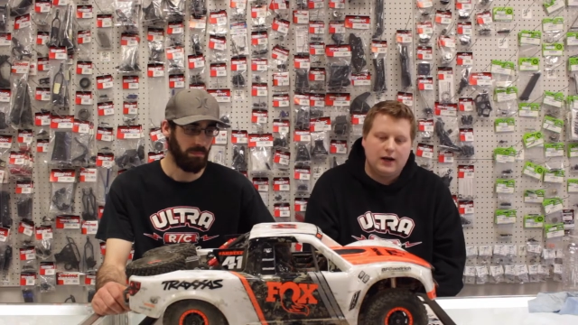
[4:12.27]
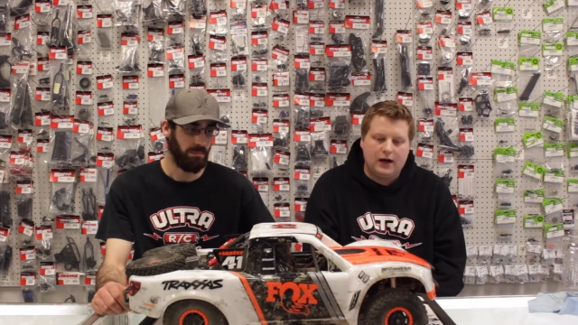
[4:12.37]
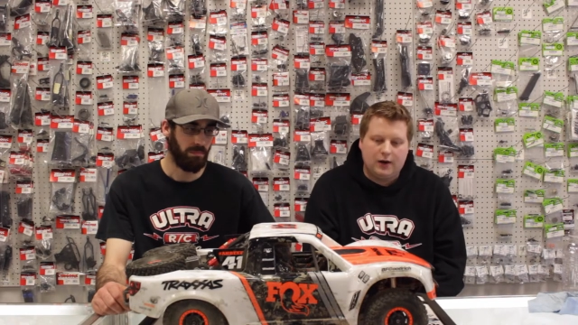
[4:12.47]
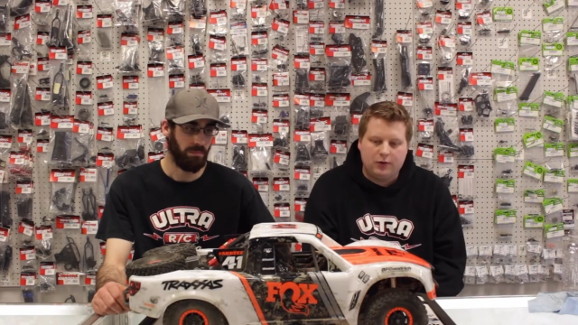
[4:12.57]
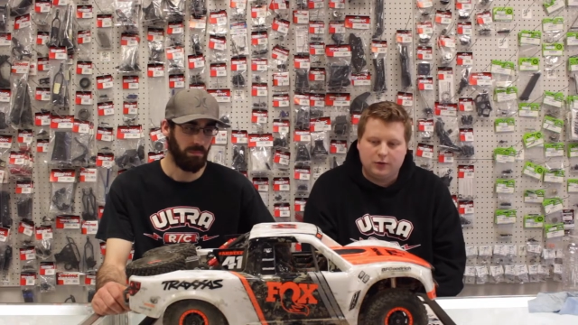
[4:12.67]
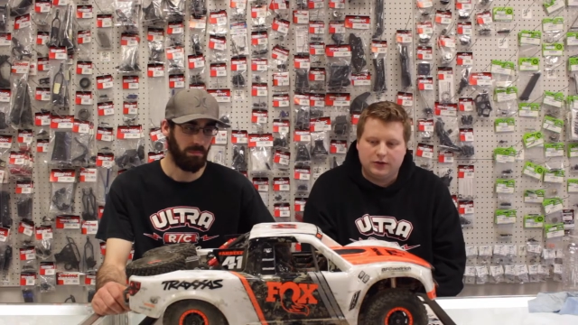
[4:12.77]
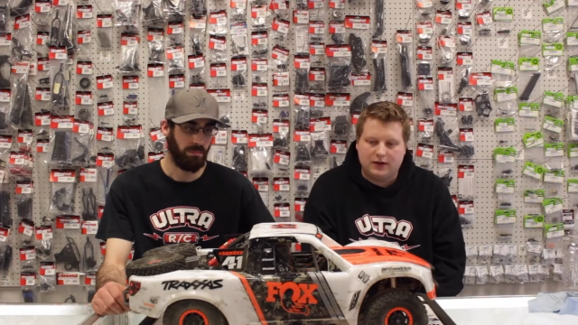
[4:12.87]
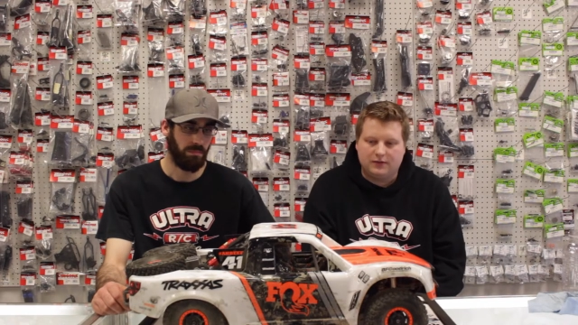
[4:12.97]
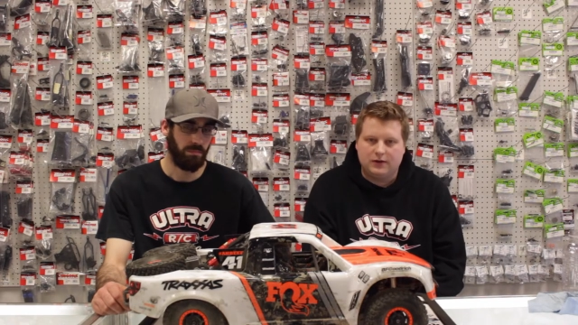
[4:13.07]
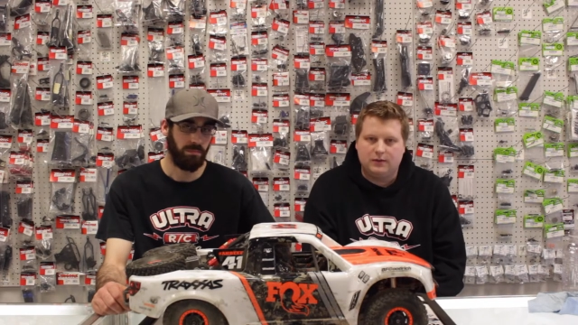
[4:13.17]
Speaker 1: uh, we will
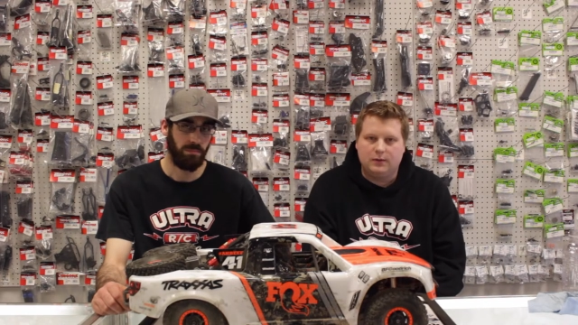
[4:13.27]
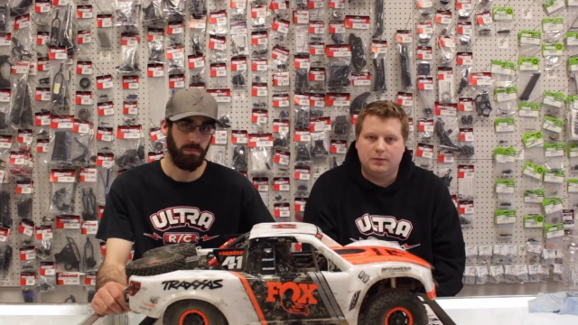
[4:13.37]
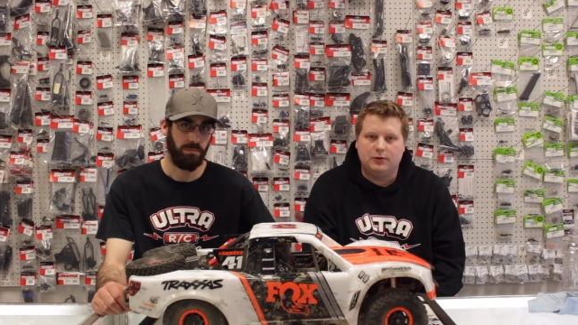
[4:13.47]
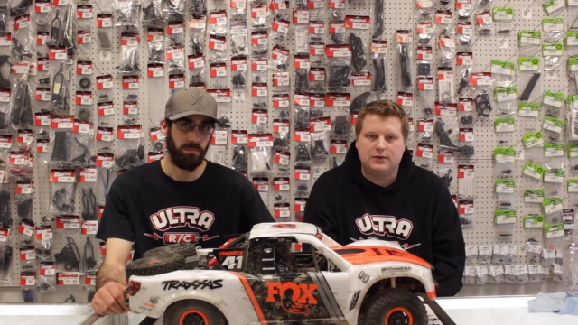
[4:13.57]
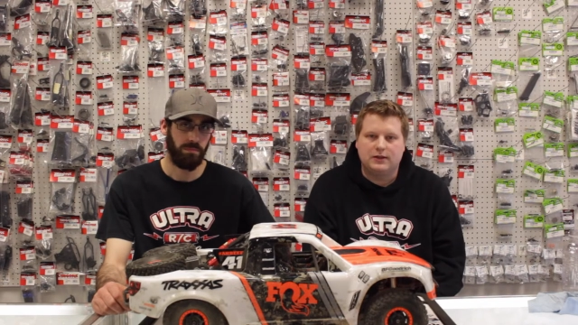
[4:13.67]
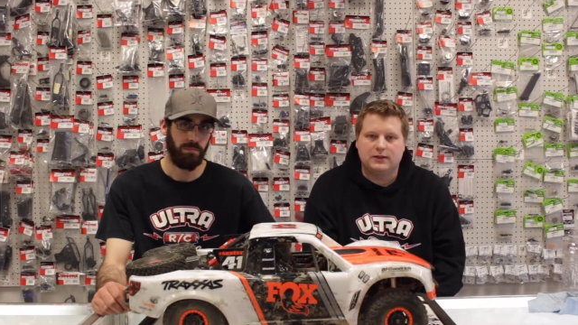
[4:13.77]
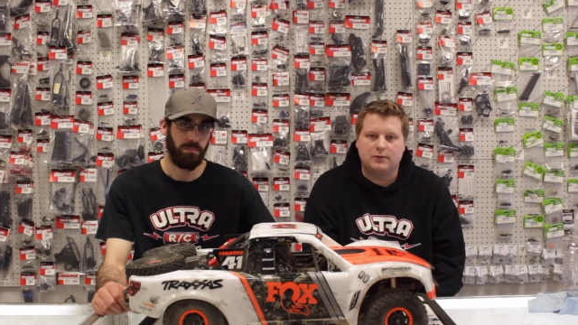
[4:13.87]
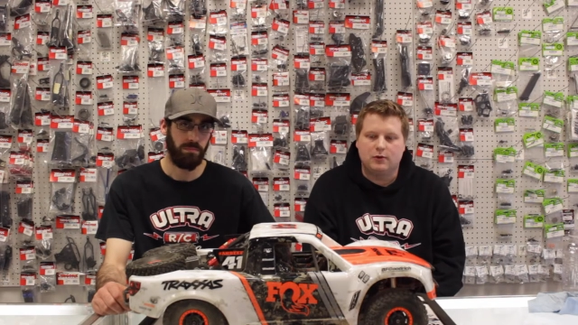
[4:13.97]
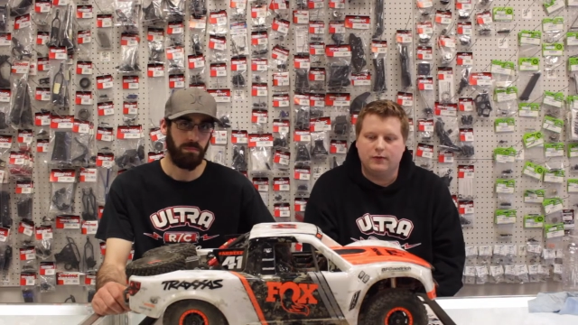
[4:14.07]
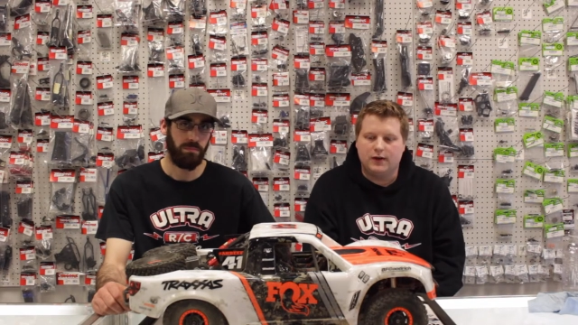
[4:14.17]
definitely be posting
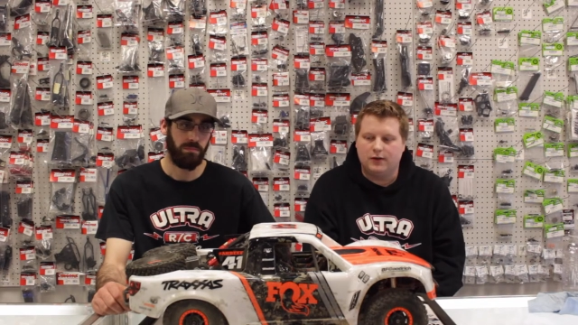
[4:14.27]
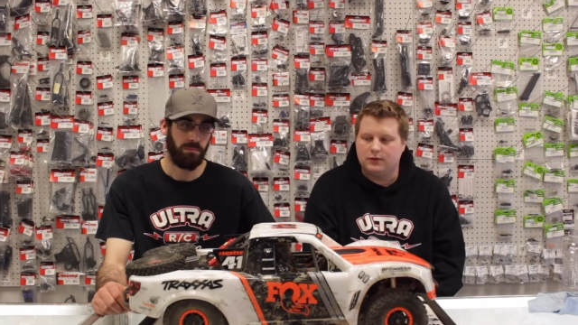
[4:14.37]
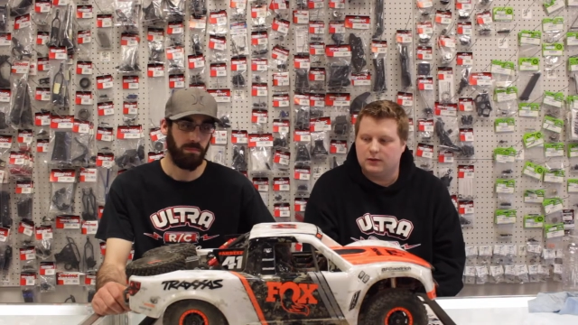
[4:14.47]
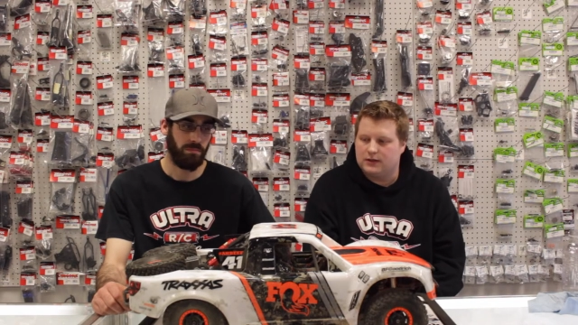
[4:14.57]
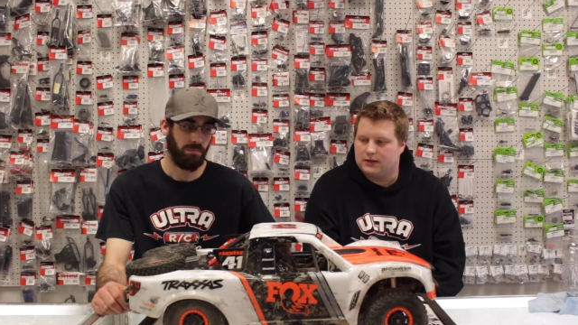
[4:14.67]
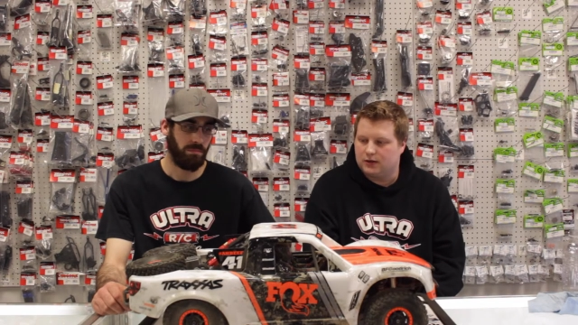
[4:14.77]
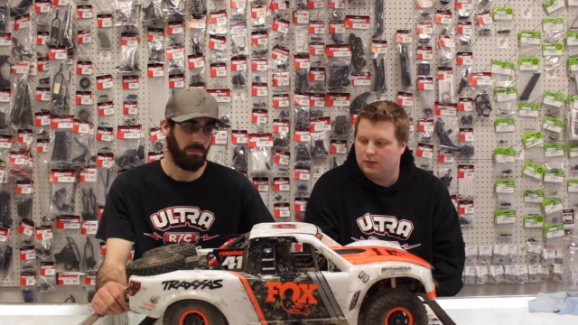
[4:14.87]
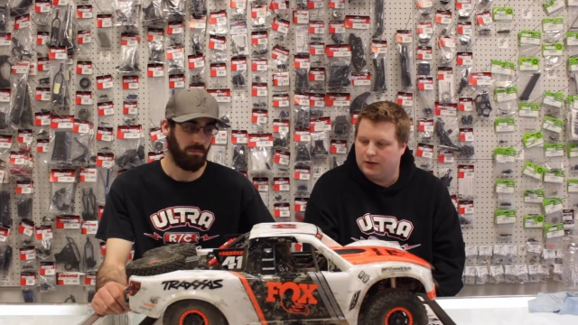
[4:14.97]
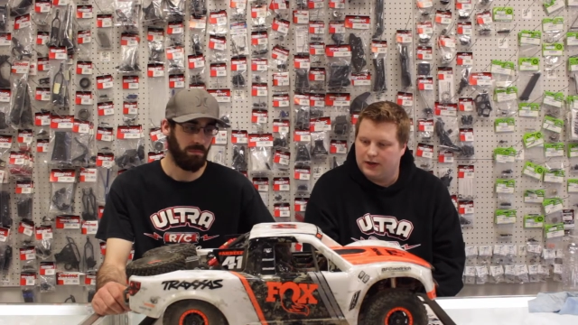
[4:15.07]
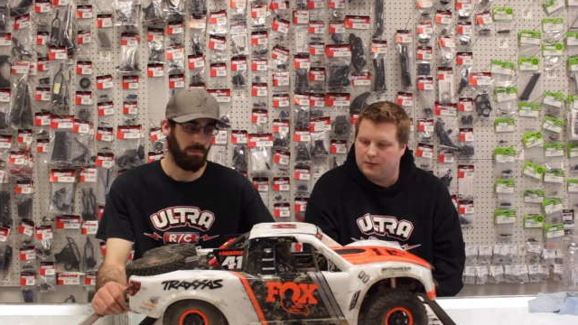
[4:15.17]
some more videos once it's all
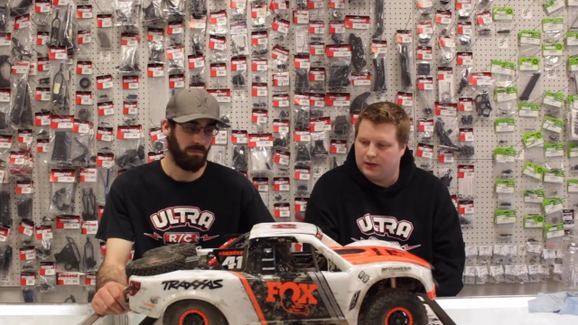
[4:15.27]
bling